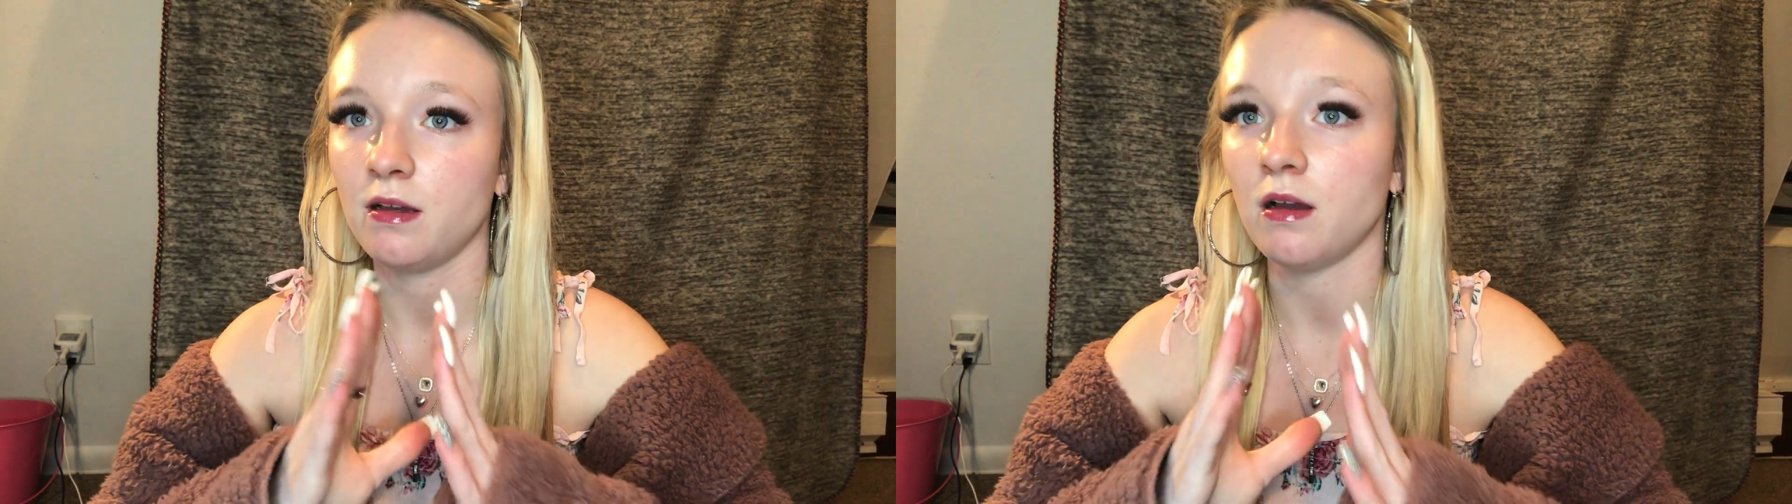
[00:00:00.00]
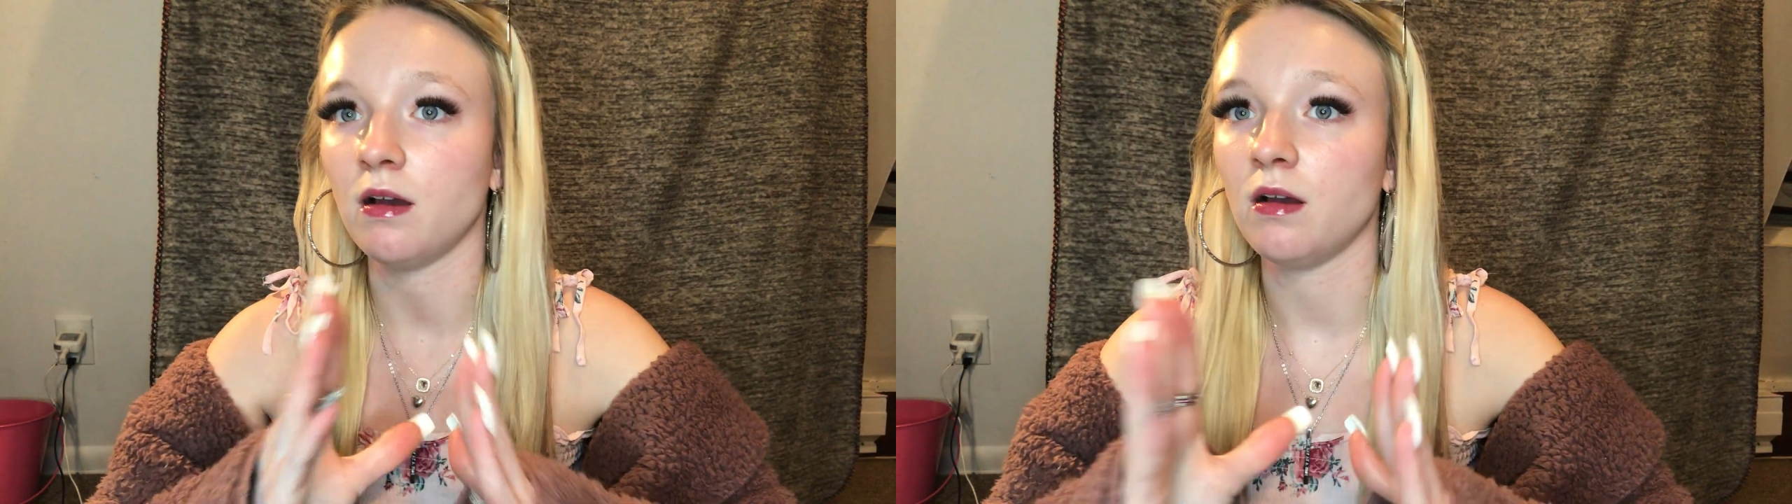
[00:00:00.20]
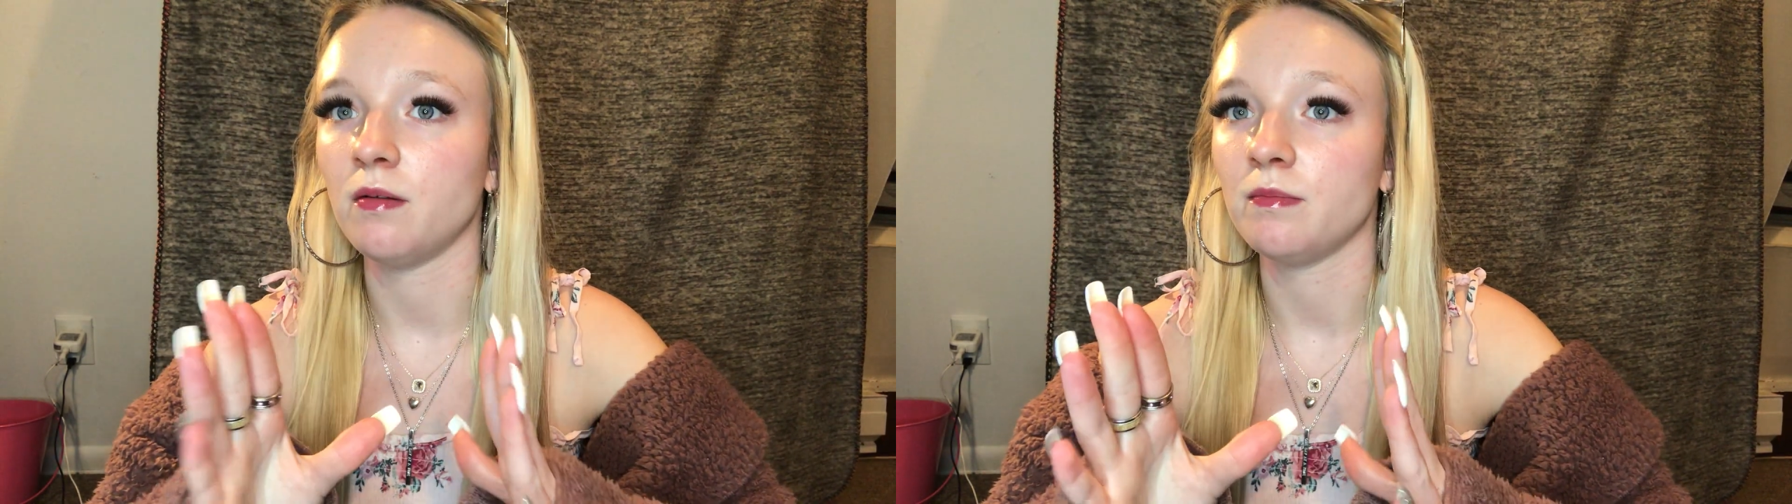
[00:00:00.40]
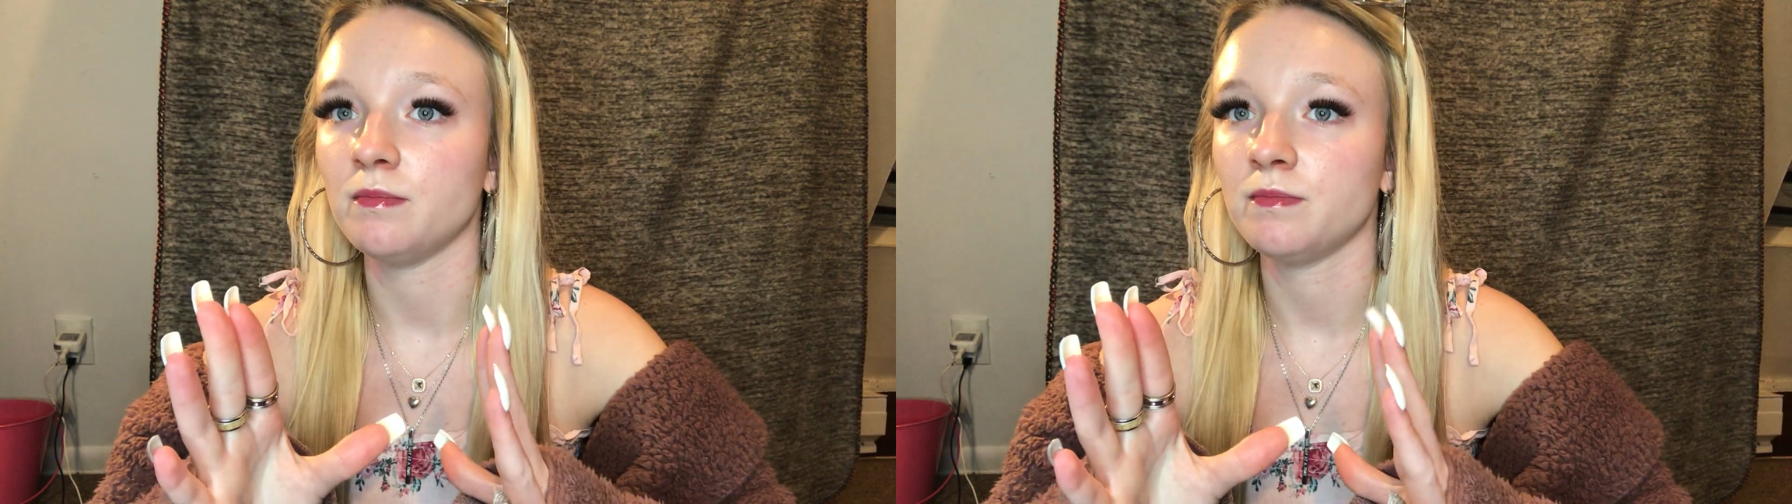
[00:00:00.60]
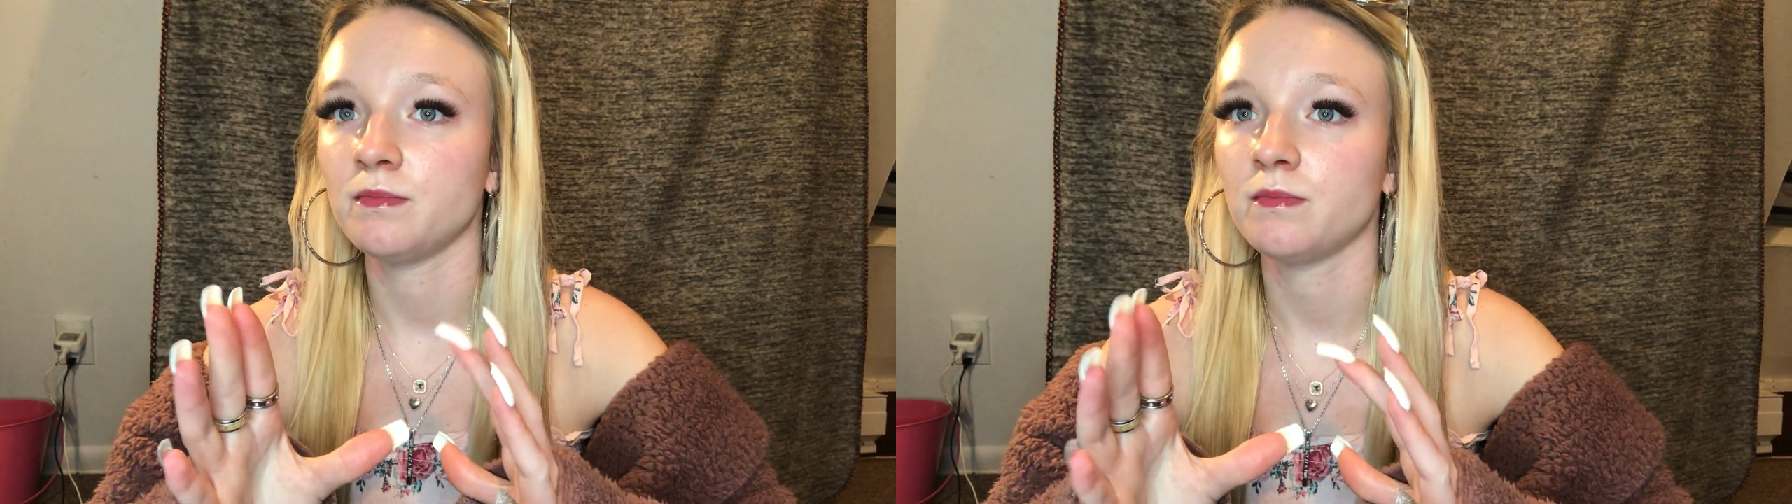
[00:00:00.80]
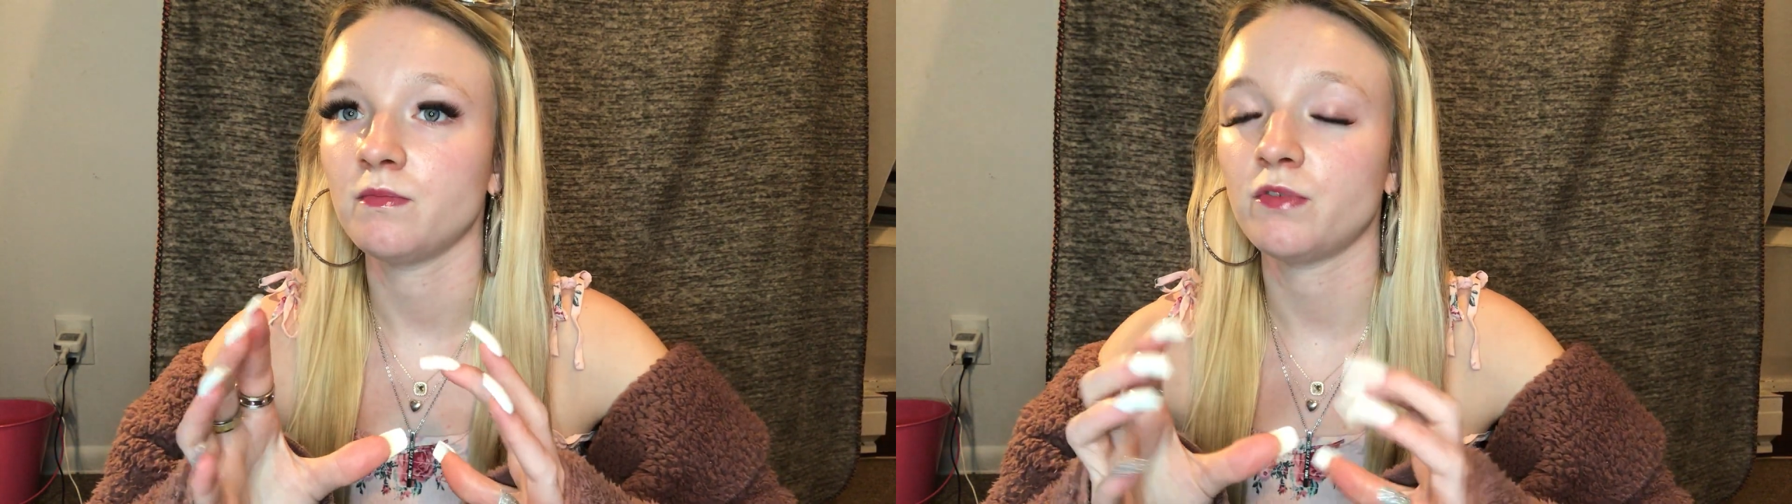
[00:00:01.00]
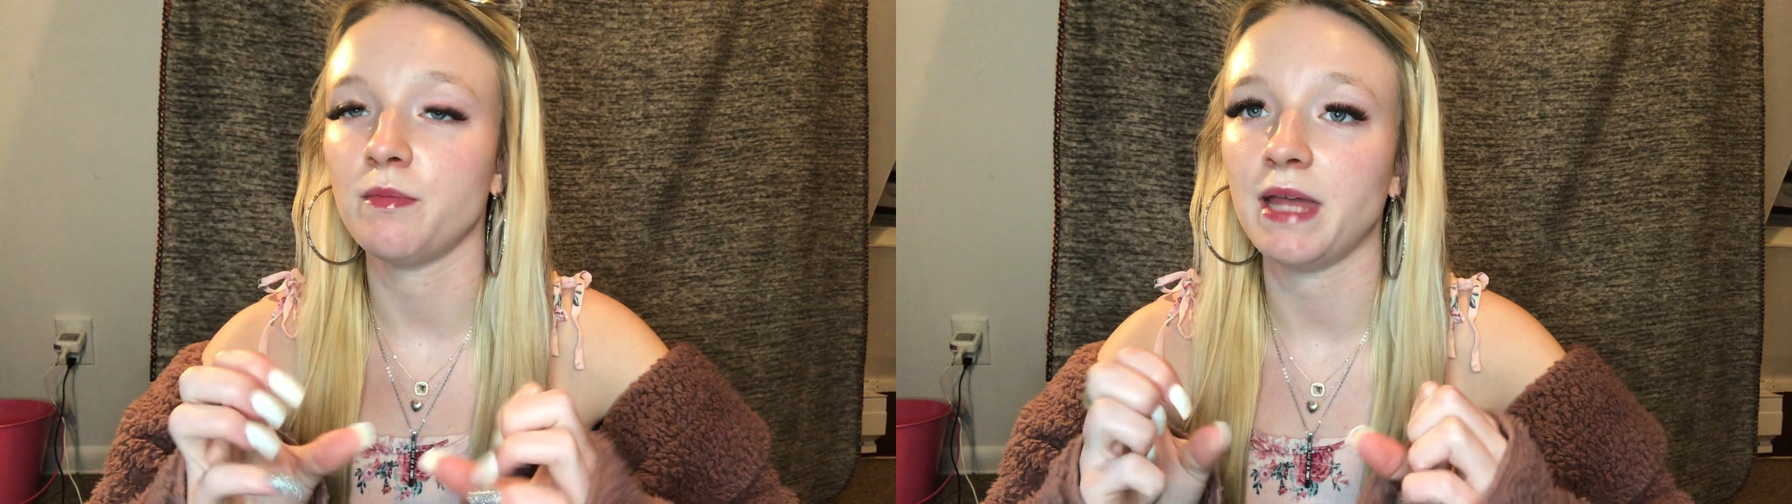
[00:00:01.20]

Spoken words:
from